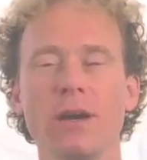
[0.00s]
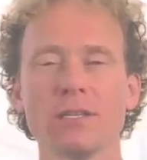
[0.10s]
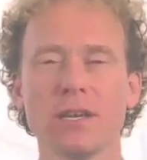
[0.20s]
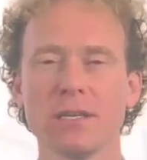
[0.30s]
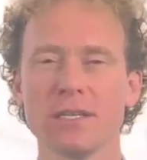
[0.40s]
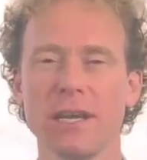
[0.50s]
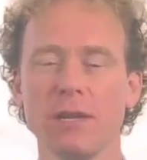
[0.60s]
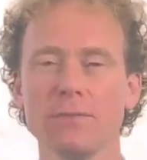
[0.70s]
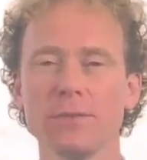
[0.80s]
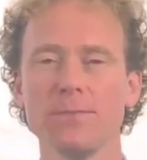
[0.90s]
ask
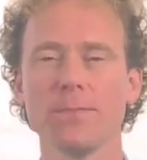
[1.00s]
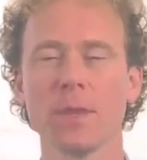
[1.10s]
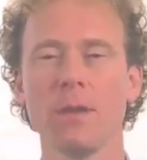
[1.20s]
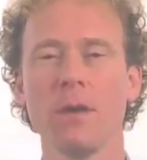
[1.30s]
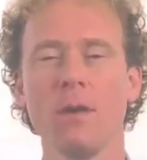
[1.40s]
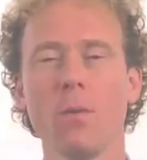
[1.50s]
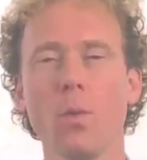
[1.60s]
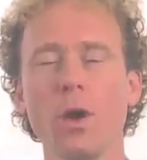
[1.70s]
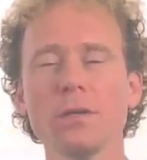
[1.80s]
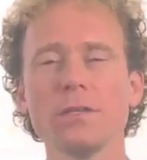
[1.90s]
ourselves,
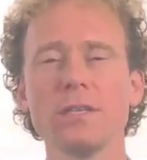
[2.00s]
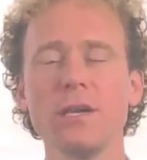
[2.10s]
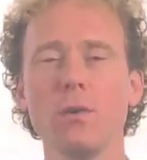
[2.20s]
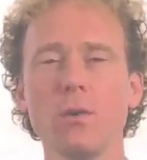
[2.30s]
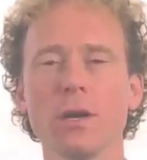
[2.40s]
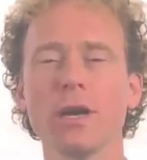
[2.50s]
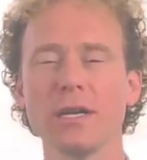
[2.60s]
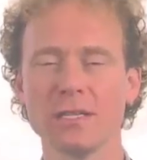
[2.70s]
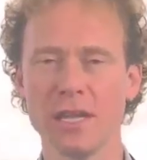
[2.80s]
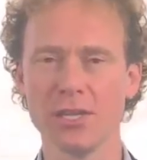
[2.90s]
what does the
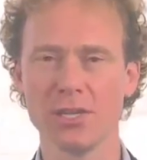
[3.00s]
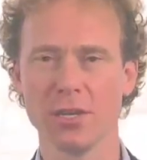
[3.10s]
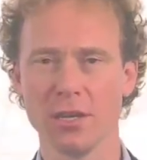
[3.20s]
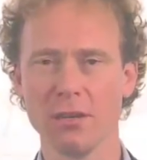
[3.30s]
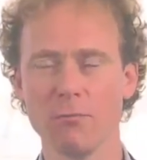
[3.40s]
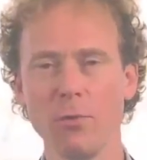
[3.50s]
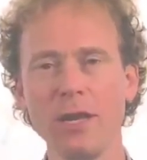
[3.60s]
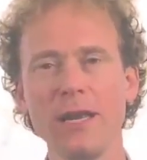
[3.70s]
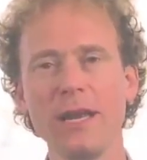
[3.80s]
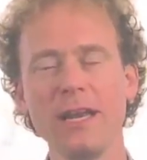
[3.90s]
organization
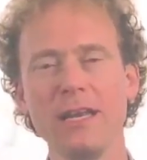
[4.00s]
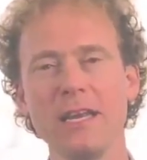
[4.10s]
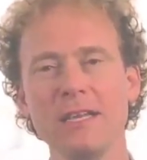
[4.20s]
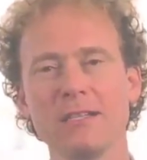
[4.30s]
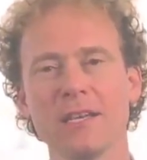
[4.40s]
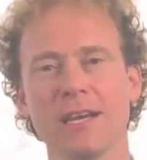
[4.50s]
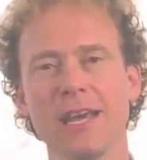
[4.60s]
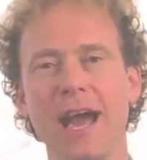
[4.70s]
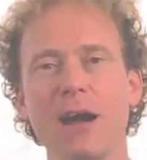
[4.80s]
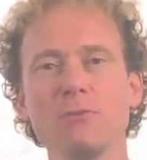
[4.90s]
really need to
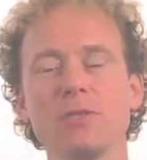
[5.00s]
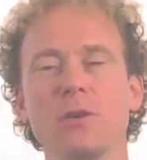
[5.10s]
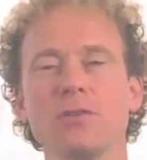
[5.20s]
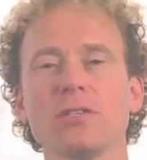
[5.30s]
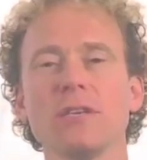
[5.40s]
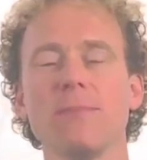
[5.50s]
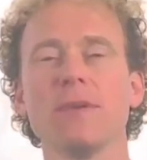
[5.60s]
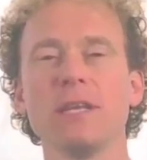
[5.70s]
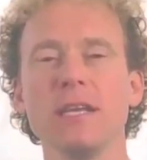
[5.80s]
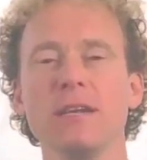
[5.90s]
count on
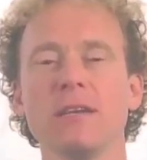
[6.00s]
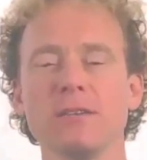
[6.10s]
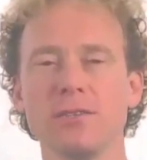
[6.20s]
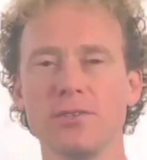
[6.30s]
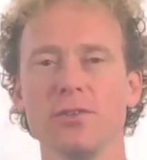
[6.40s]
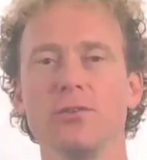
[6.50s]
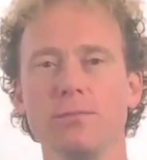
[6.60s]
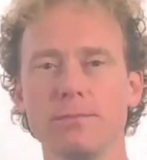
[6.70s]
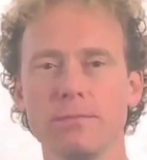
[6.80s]
somebody to do